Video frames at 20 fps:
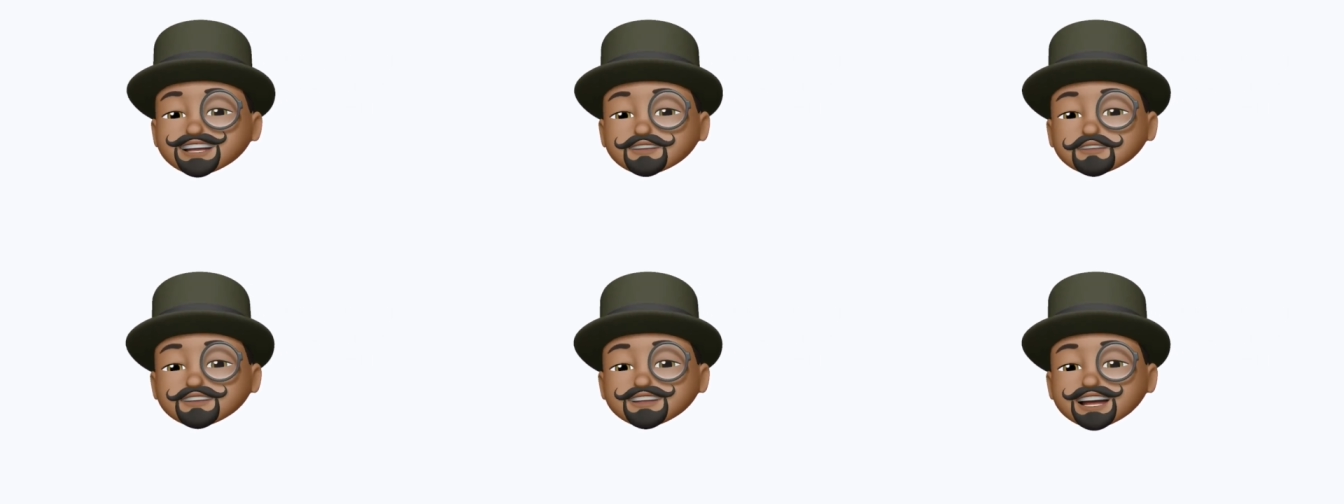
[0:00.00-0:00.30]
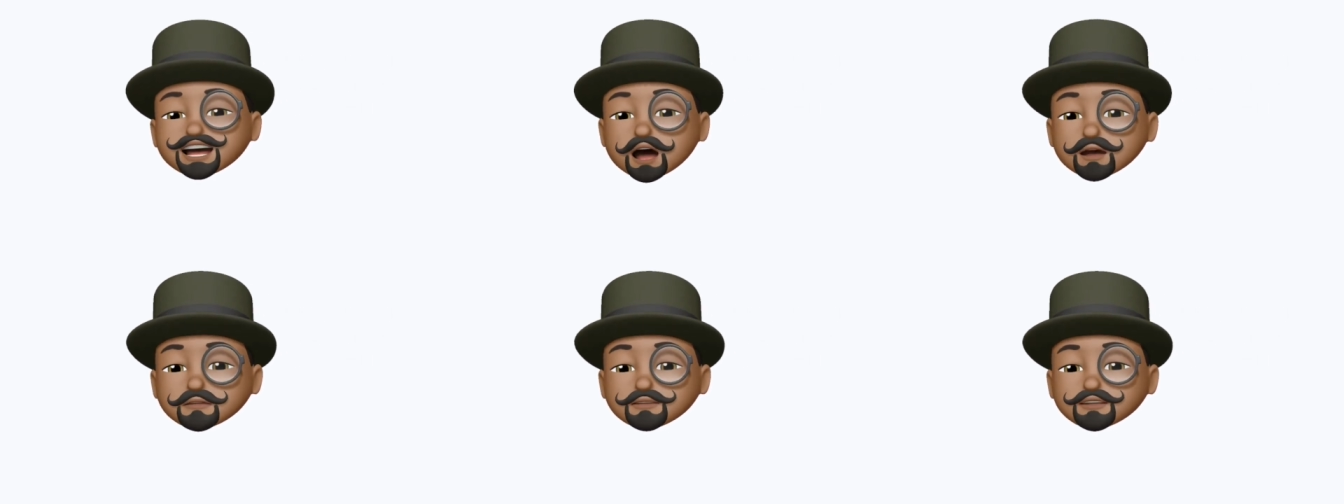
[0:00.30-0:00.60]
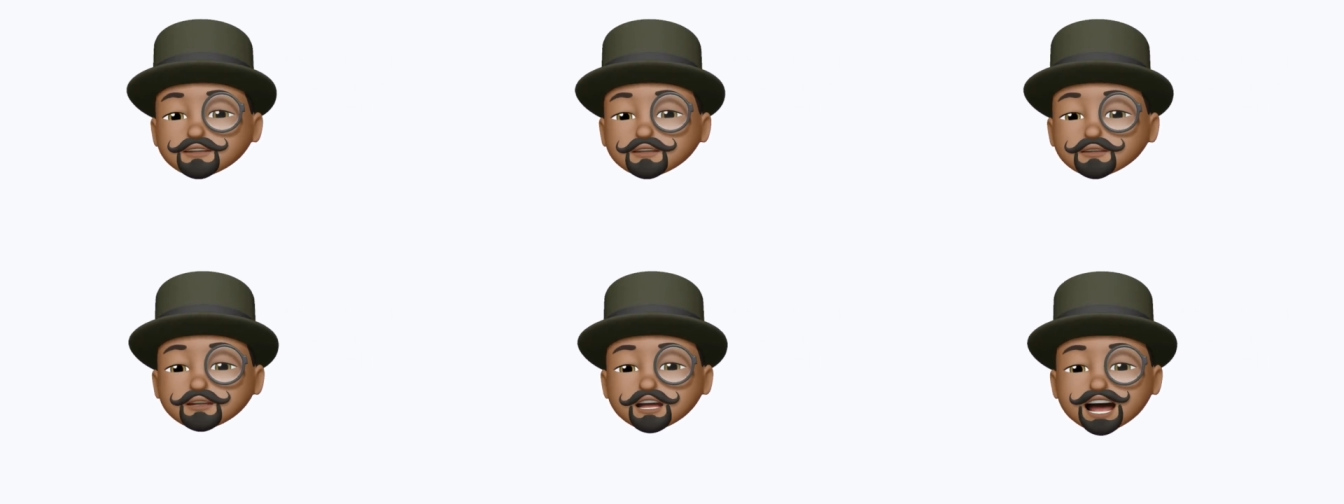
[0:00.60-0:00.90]

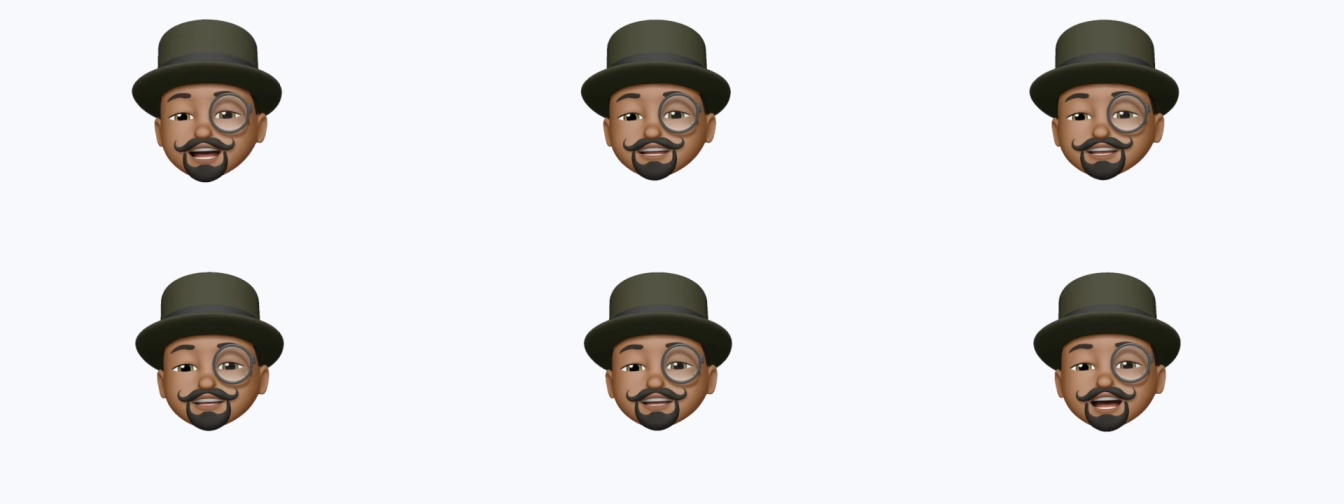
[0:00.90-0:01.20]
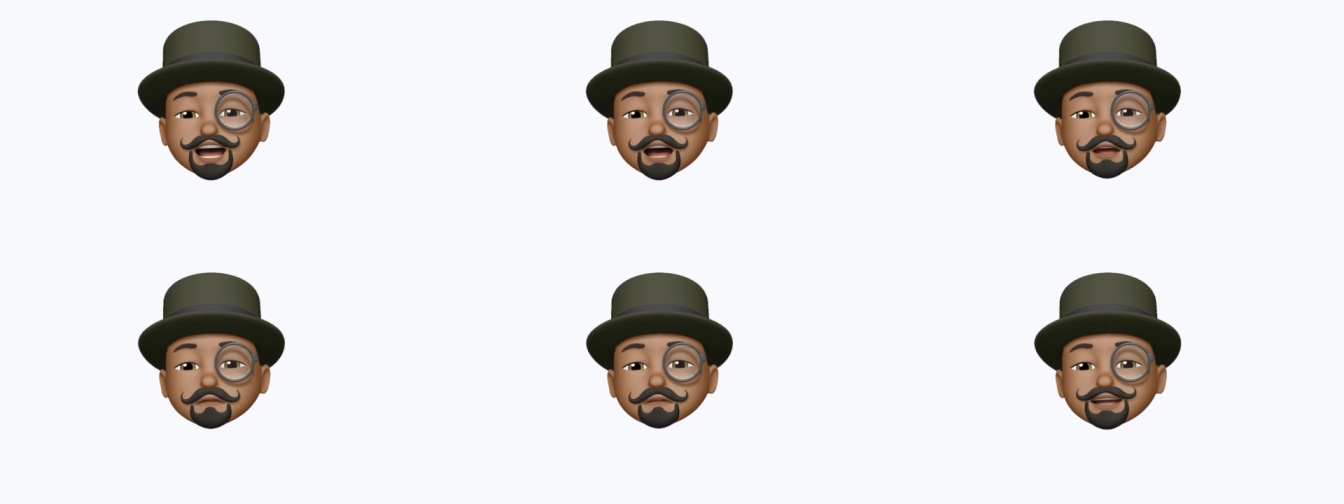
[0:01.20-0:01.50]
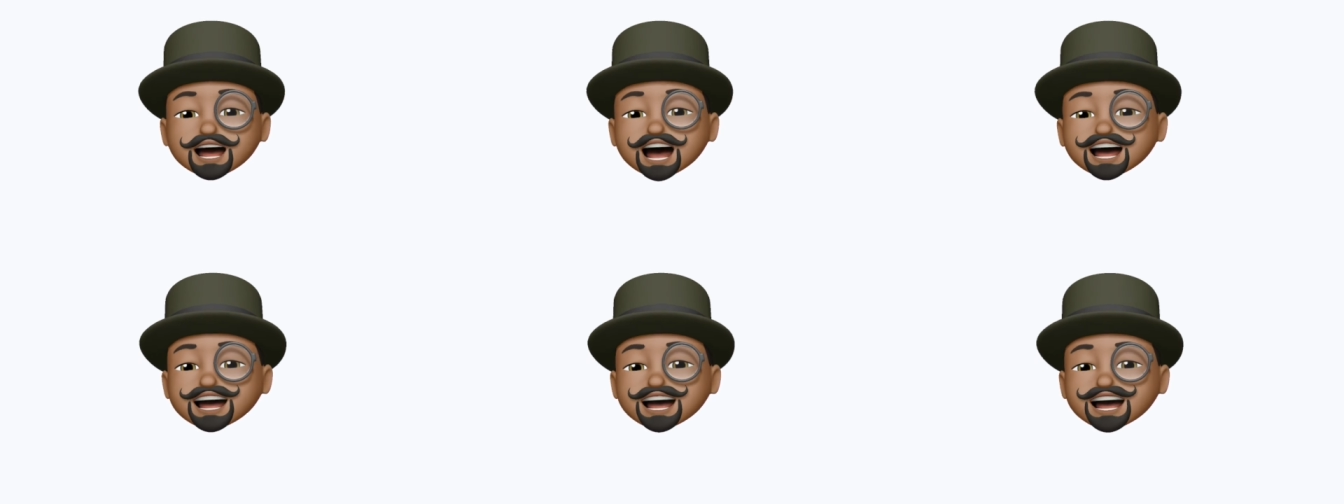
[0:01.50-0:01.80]
phenomenal writer,
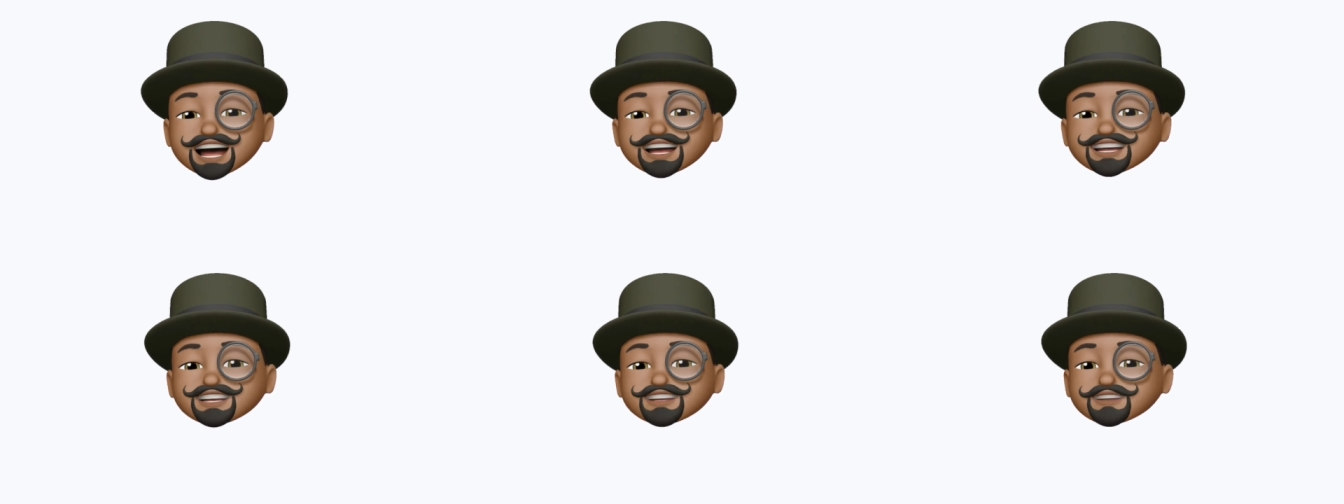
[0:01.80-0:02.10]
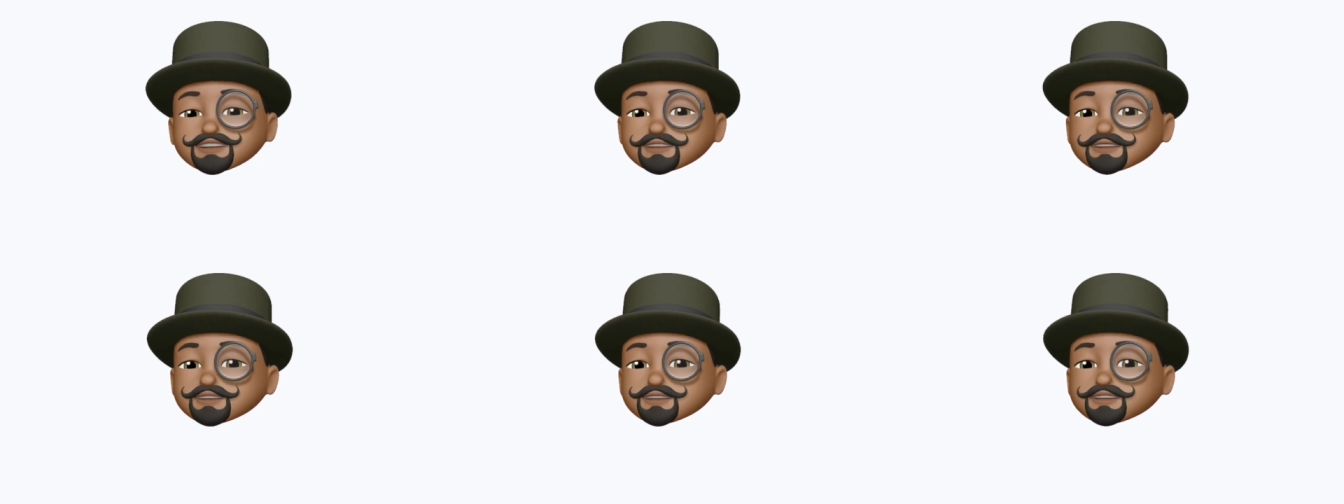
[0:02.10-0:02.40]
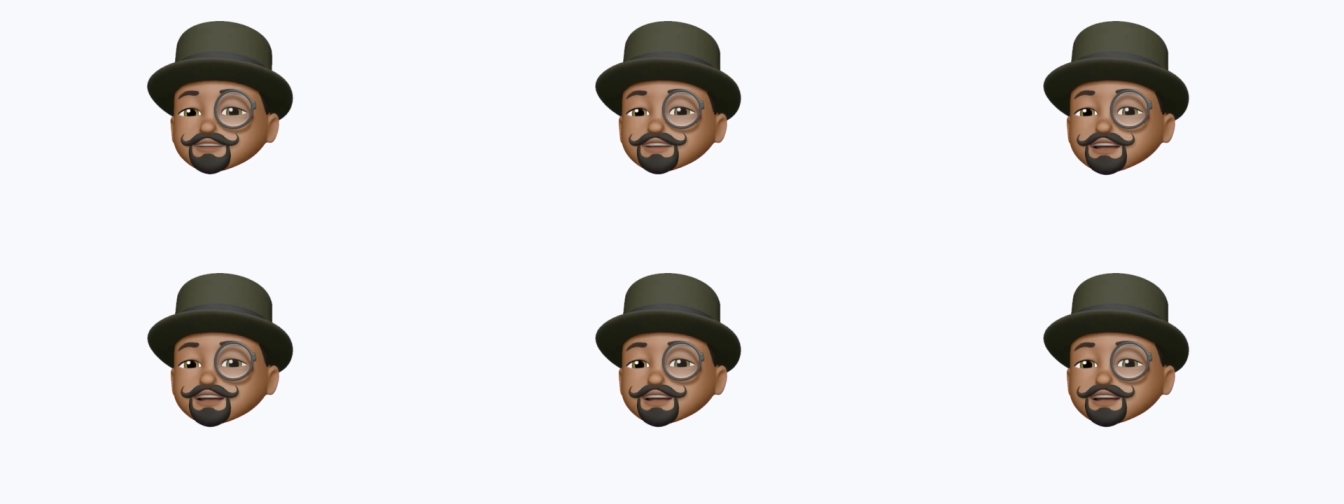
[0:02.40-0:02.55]
Maya Angelou.